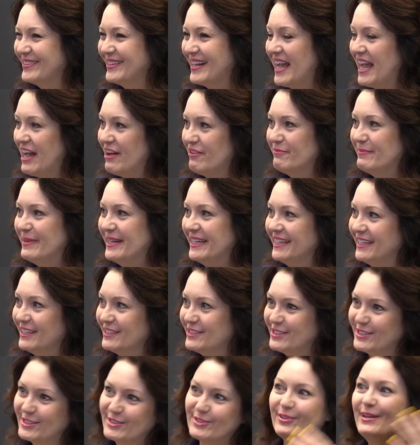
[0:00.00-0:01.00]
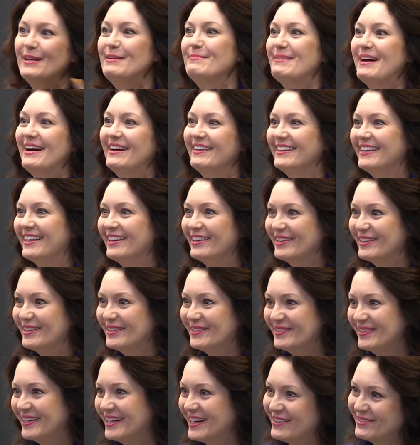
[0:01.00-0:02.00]
have my kids scream out
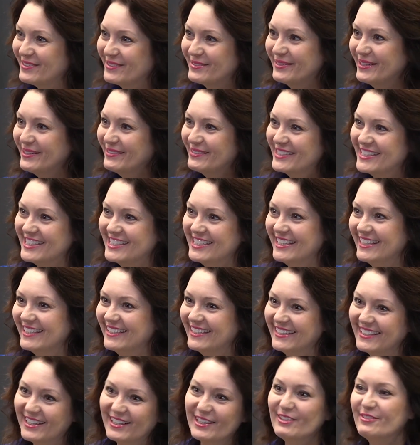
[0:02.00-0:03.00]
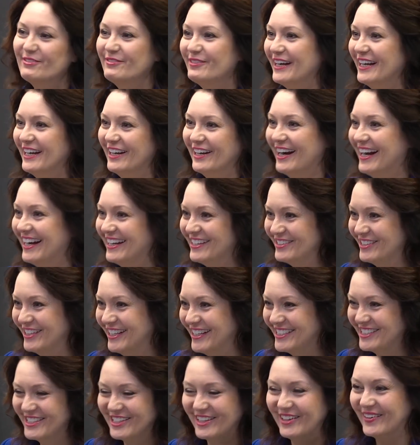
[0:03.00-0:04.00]
yellow whenever we would see a yellow fire
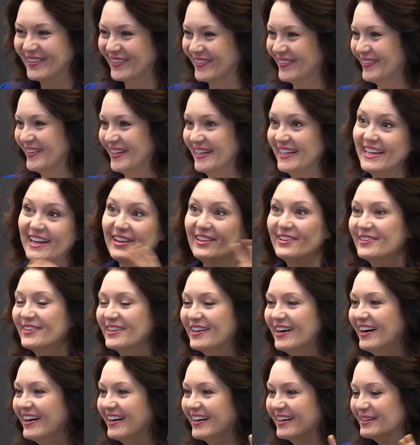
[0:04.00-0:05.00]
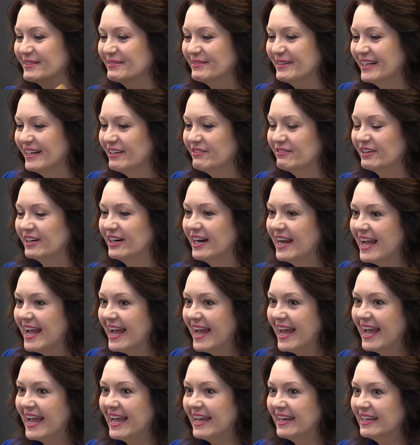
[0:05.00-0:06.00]
hydrant or a yellow car or whatever.
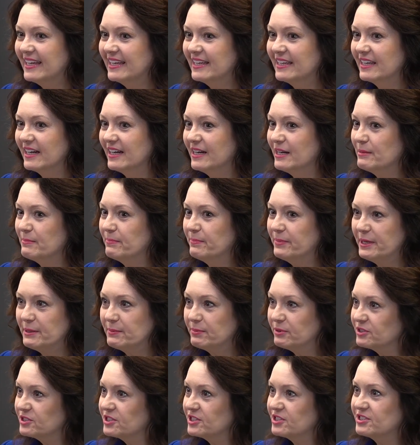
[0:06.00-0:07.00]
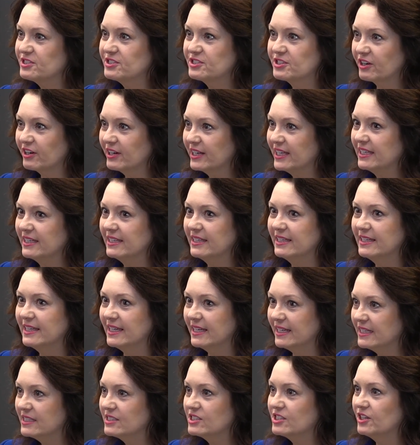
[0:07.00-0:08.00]
And people just started
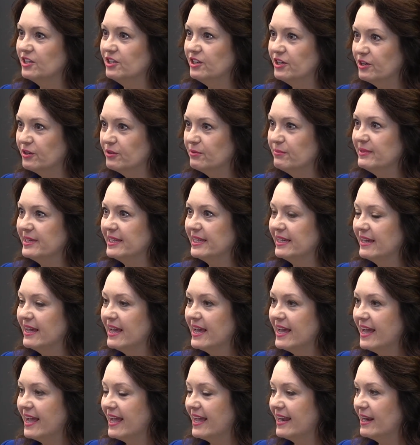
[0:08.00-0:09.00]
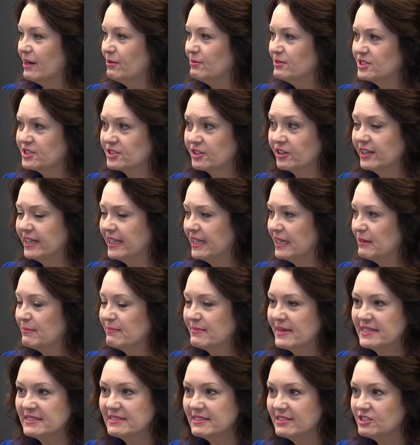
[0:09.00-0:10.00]
getting to know me, and I would start
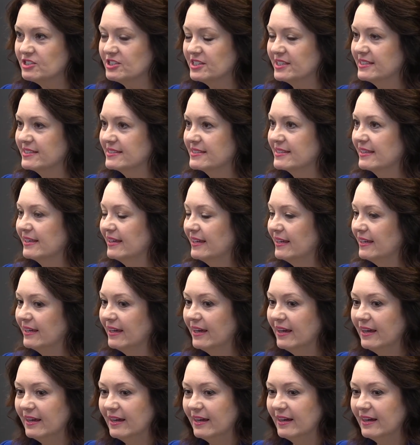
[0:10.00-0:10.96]
getting messages like,